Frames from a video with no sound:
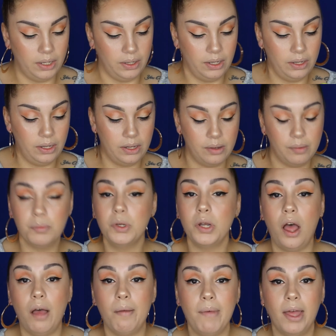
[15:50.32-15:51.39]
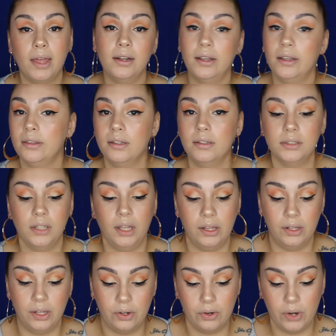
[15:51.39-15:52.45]
I am not mad at this
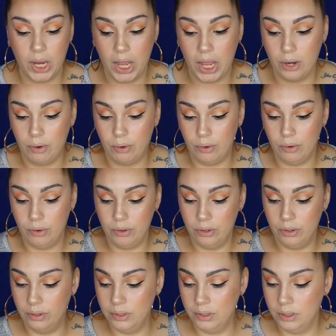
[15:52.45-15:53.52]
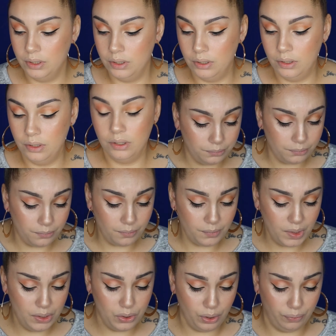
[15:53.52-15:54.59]
eyeliner at all.
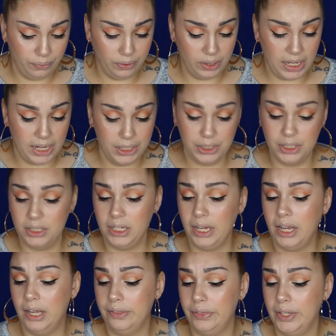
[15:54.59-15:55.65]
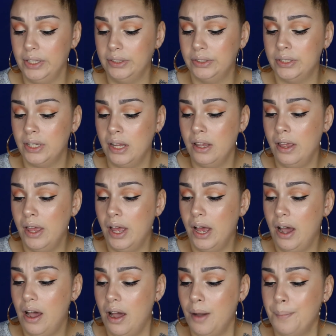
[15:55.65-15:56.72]
So for lashes, I got this
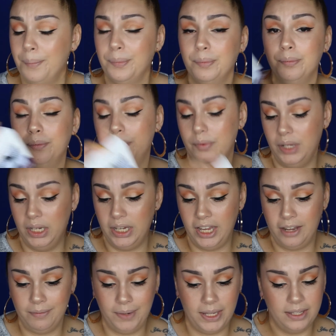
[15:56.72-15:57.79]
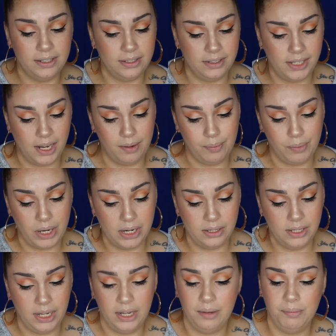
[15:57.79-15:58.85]
again by the same
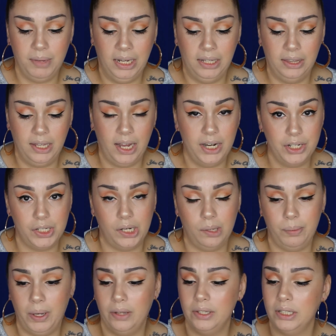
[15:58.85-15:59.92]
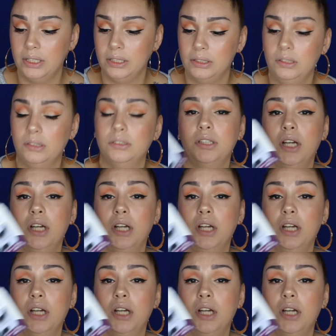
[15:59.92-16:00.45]
brand that made the eyeshadow palette,